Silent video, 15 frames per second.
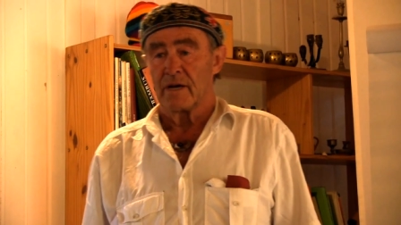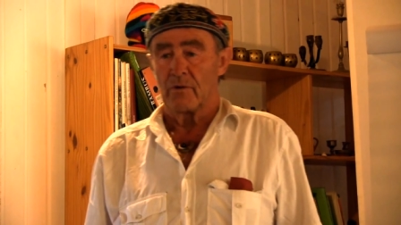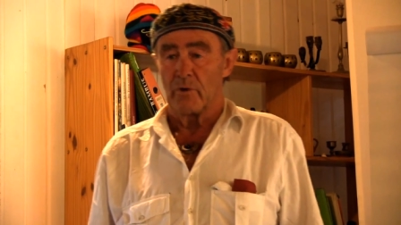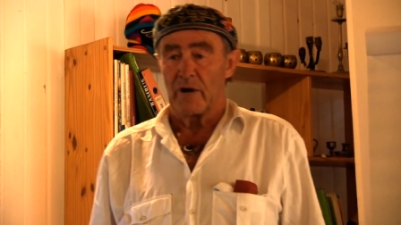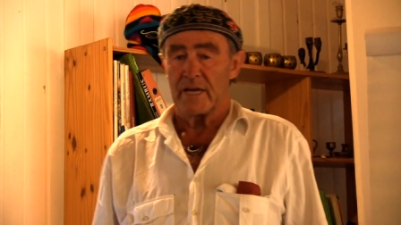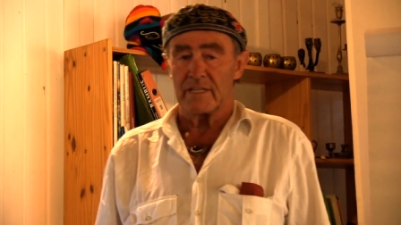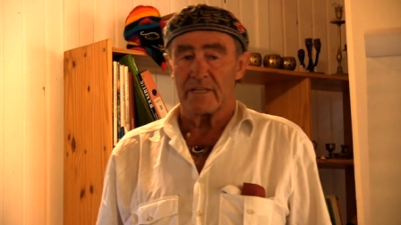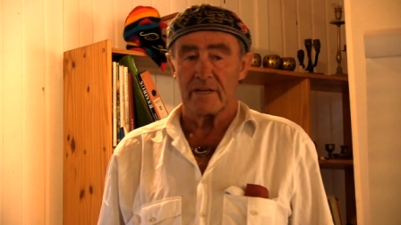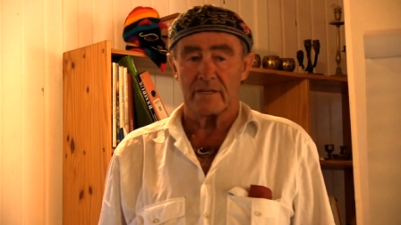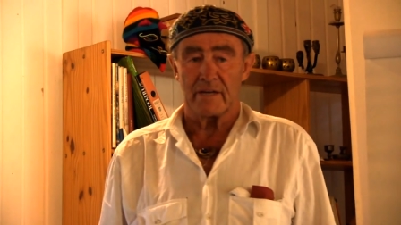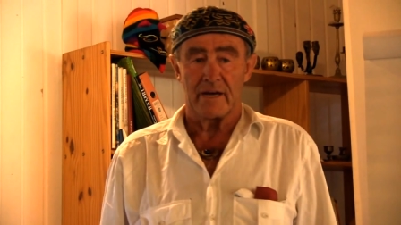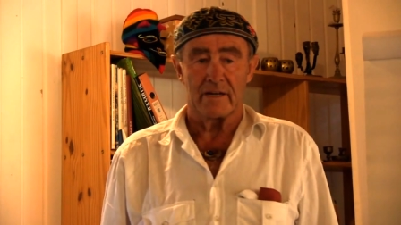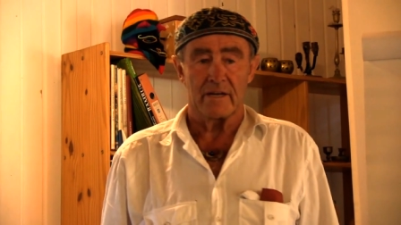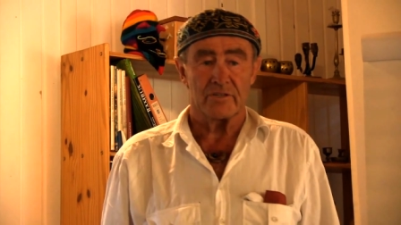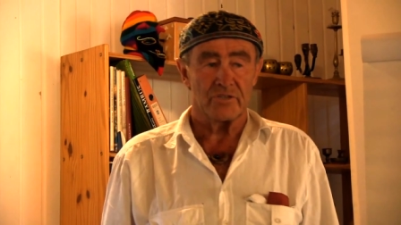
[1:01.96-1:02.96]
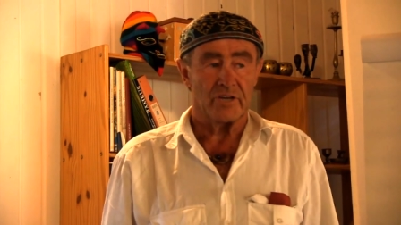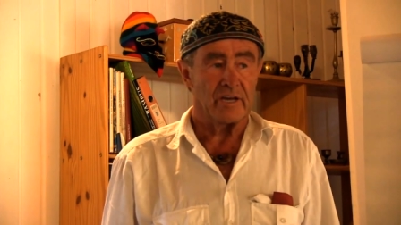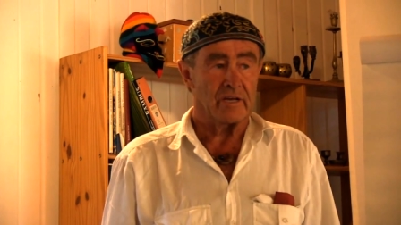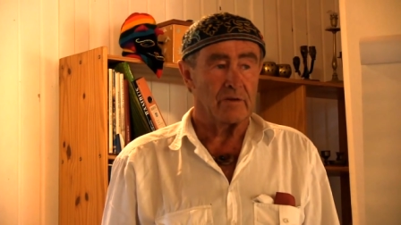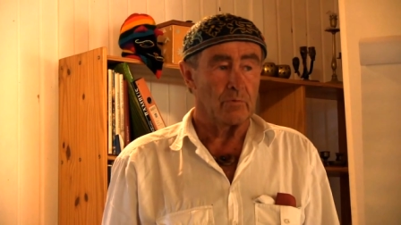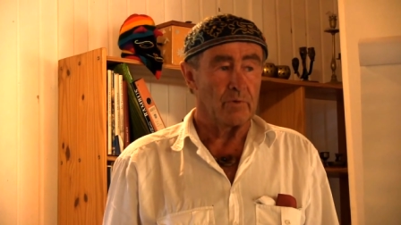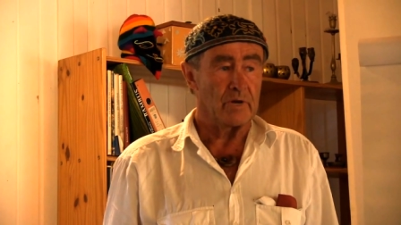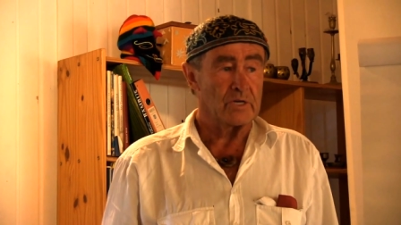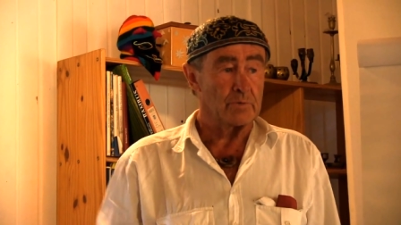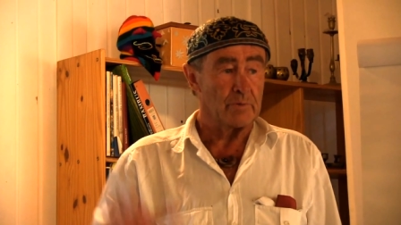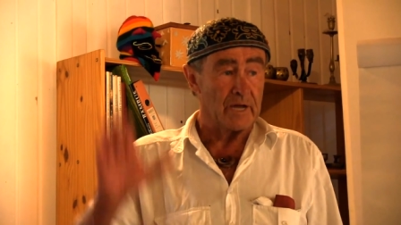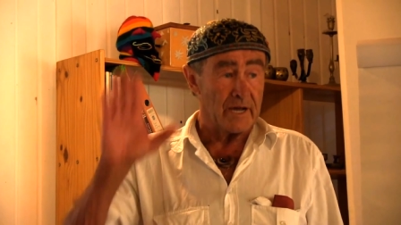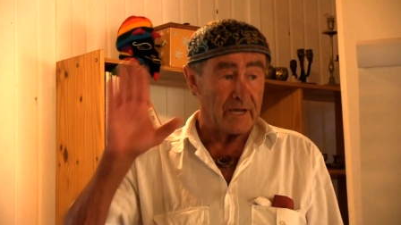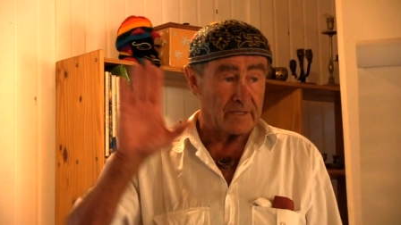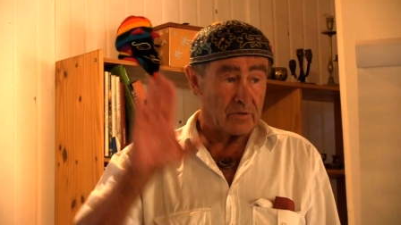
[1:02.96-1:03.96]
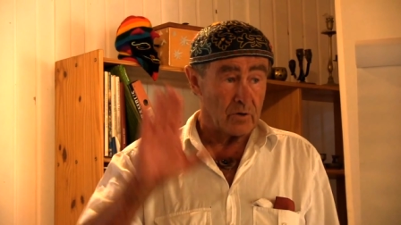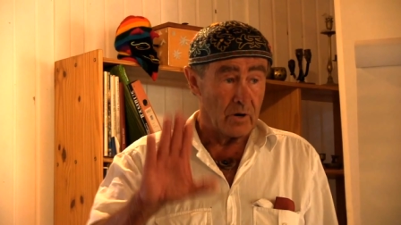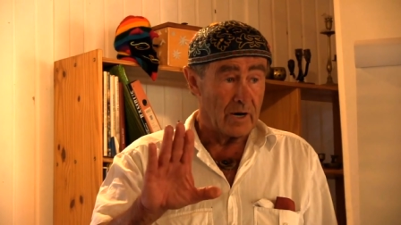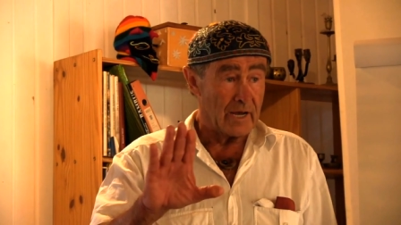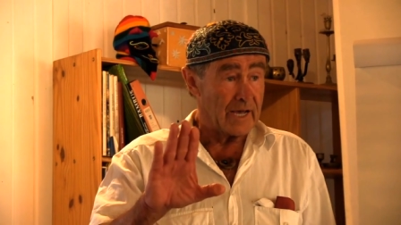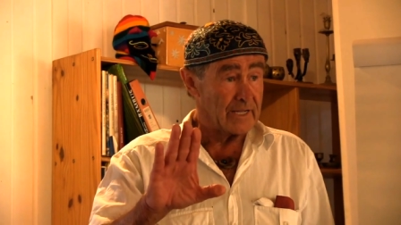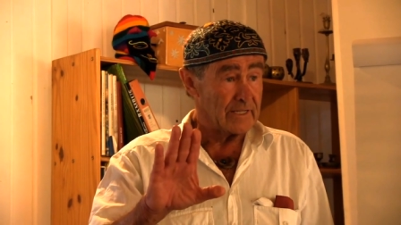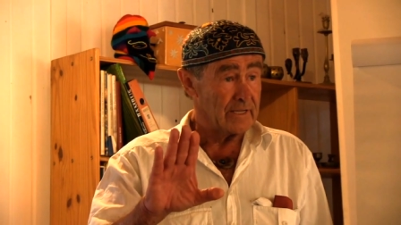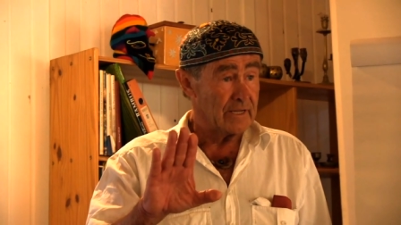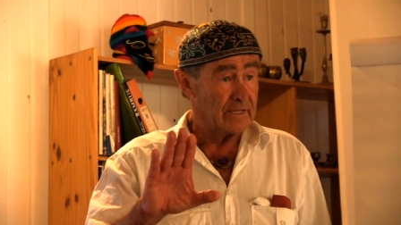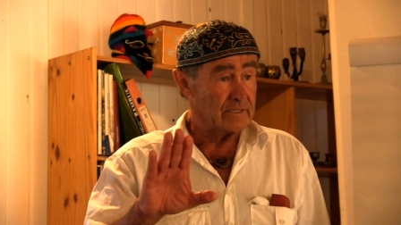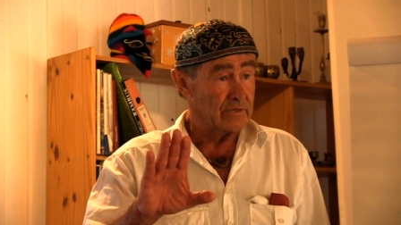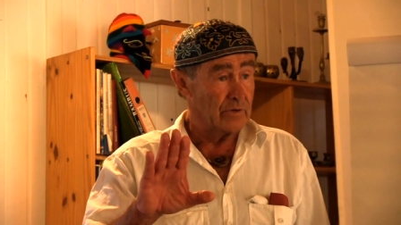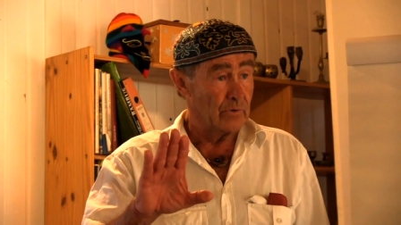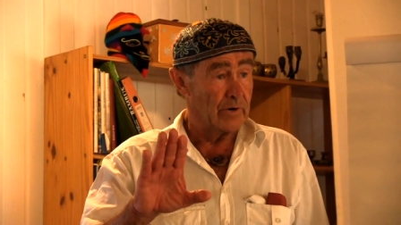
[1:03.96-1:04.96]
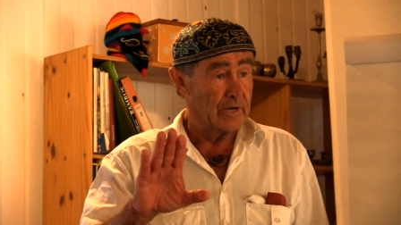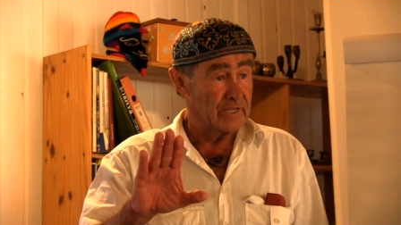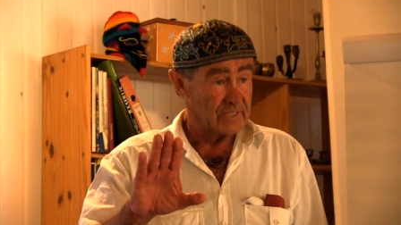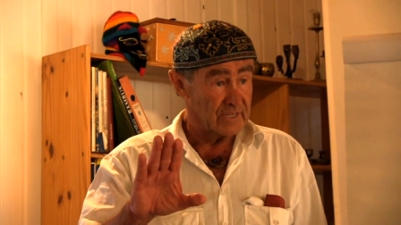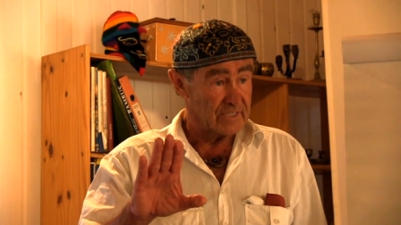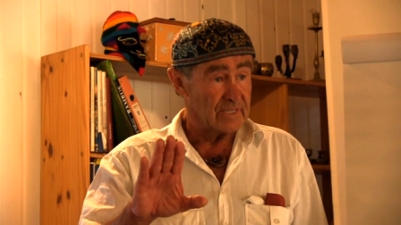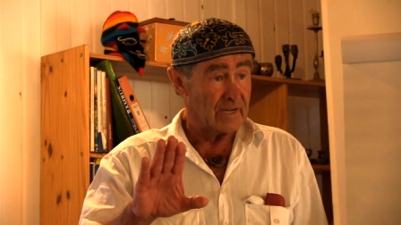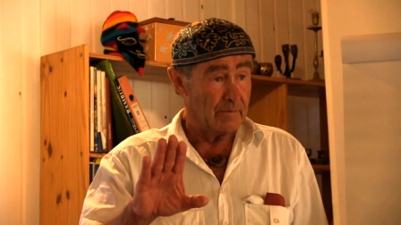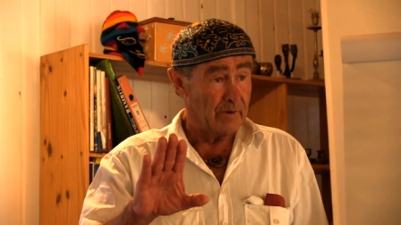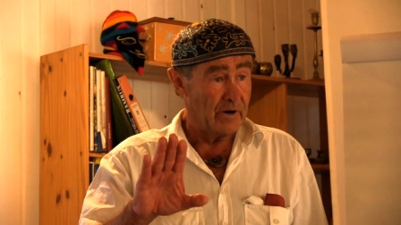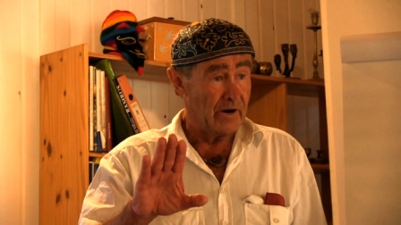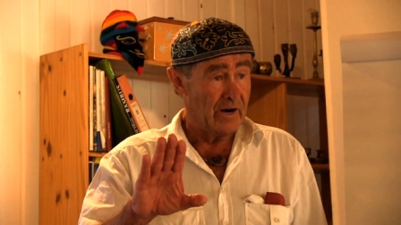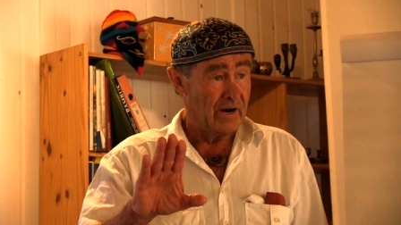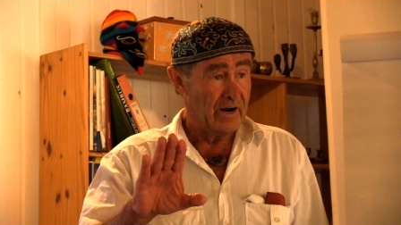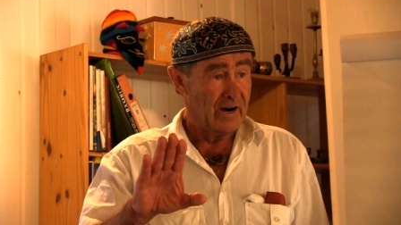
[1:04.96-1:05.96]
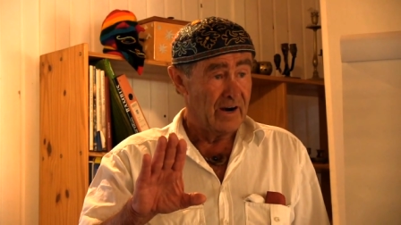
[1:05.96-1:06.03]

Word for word: radiant energy which we had collected during the summer